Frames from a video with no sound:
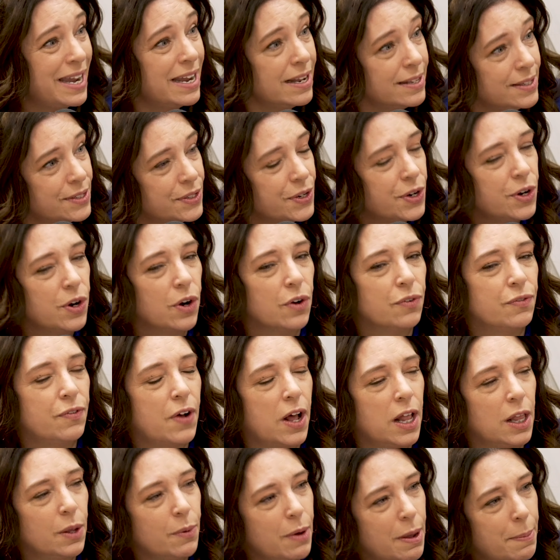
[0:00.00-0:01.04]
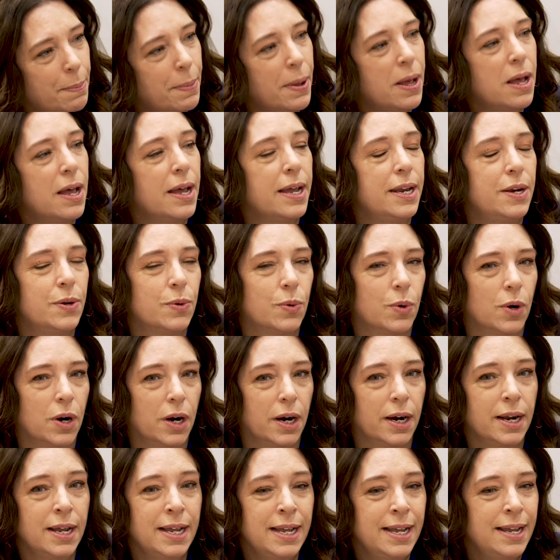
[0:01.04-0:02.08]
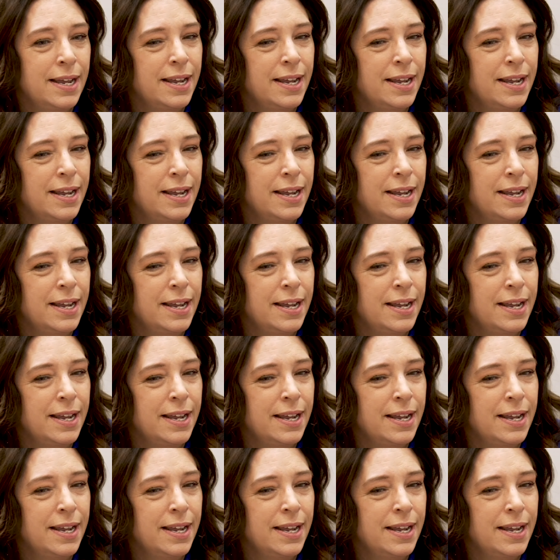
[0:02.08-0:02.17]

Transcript: answer or follow up on, or,